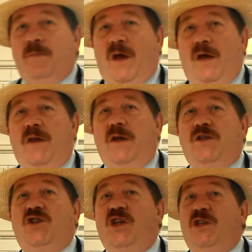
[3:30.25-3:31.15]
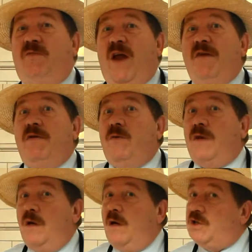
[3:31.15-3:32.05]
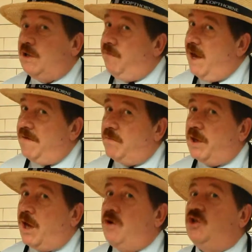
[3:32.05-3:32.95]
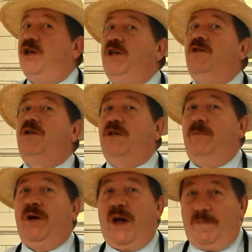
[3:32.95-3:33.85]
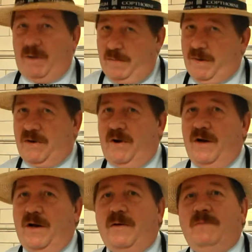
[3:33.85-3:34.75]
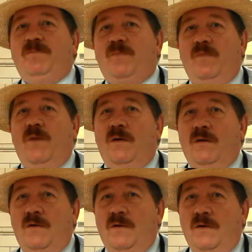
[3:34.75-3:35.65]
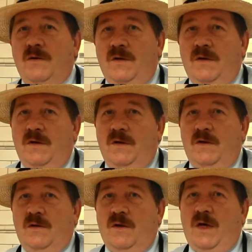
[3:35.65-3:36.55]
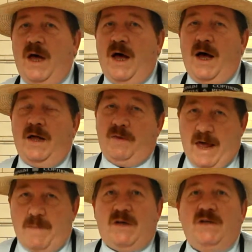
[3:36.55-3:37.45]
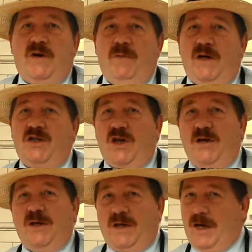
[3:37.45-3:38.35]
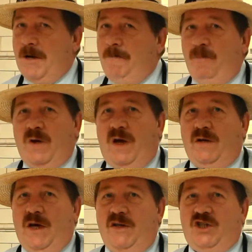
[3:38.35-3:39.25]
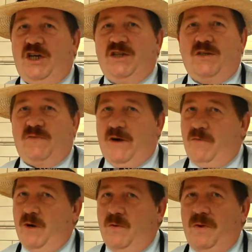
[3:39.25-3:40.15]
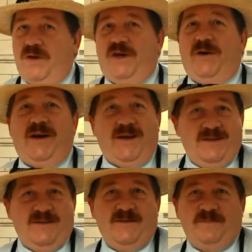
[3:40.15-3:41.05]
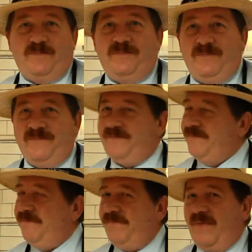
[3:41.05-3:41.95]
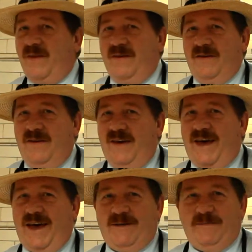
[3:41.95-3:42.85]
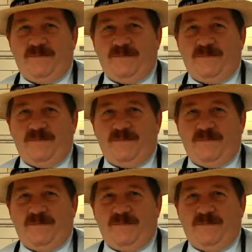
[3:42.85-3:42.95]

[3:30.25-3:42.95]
Really. And, and is that a typical... With, it's just flavoured with a goat cheese. okay. bit of bitter in it. Is that a typical dish from your part of the world? Uh, lamb is very much. Lamb? Yeah. And uh, cheese is very well with the dairy. Perfect. Thank you. Okay.